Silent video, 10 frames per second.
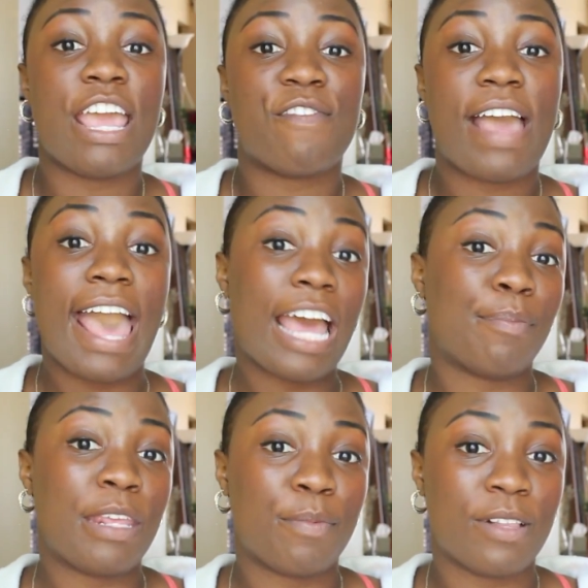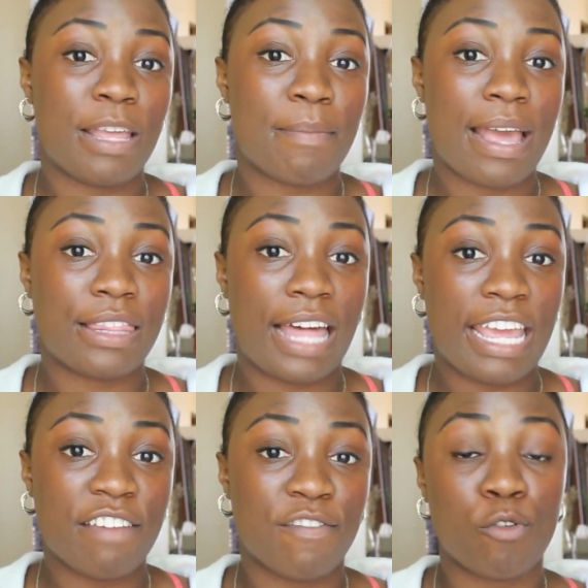If I had people in my
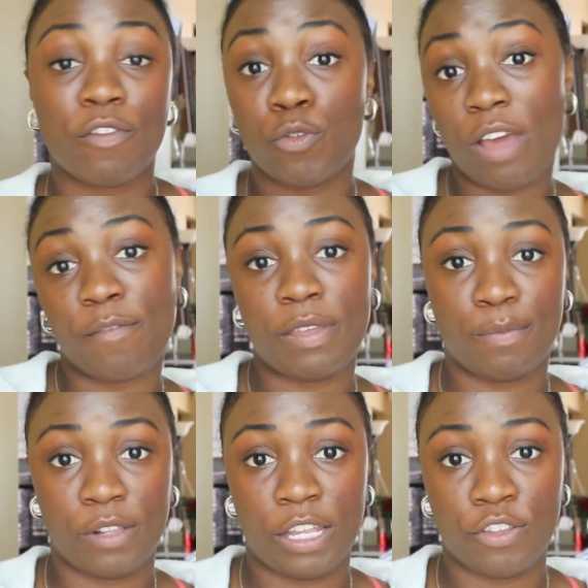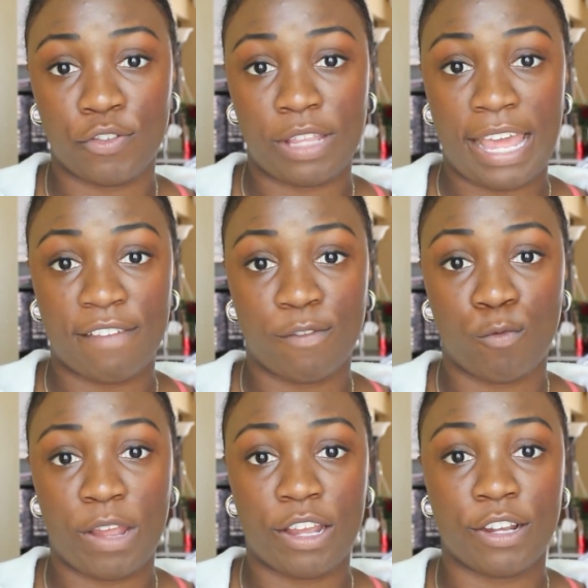life, or if you have people in your life
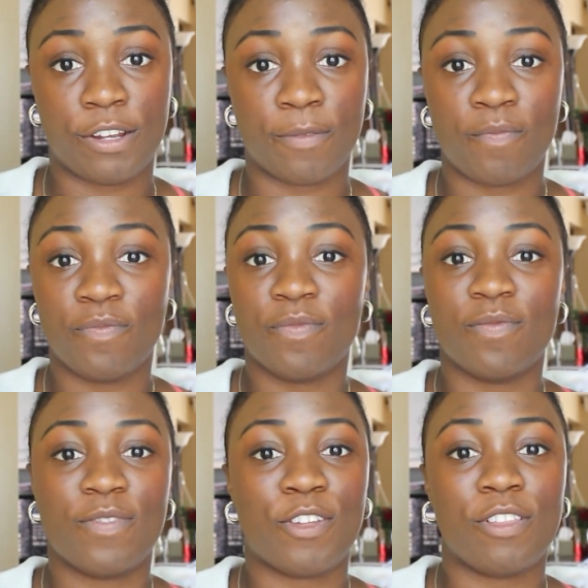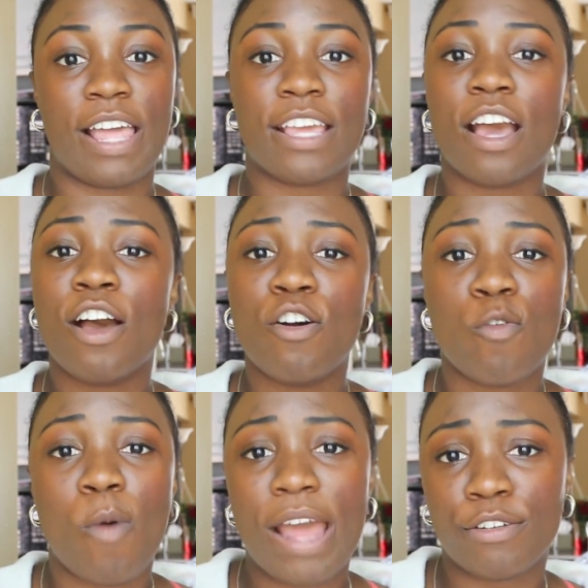where they're like,
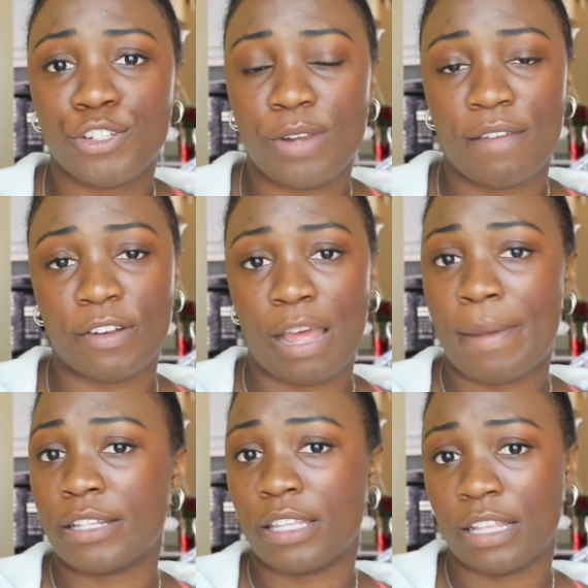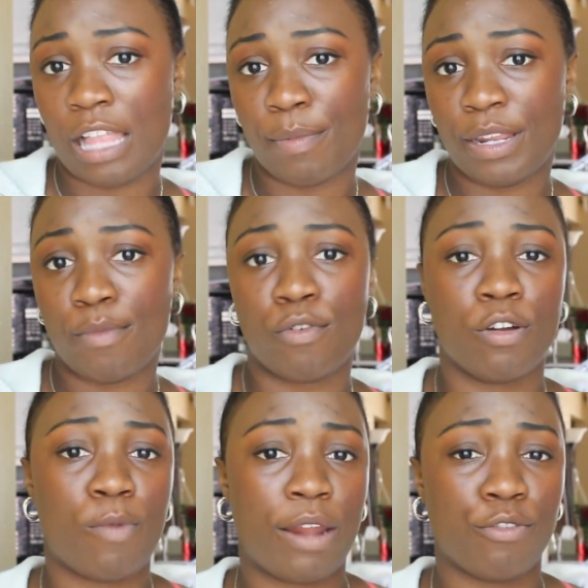oh, why don't you ever come out to the club
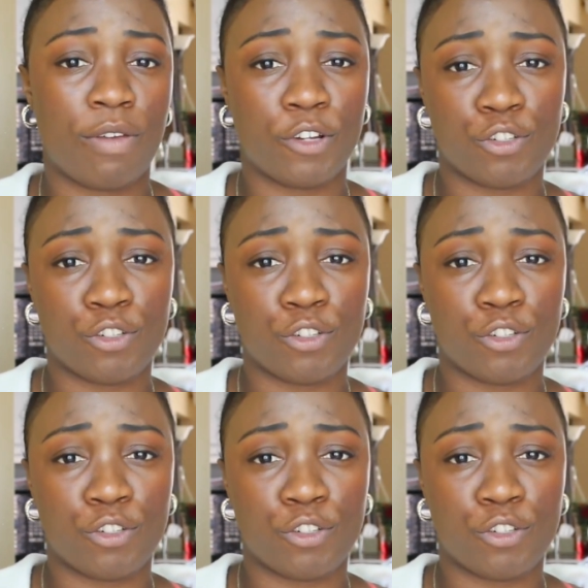anymore? Why don't you ever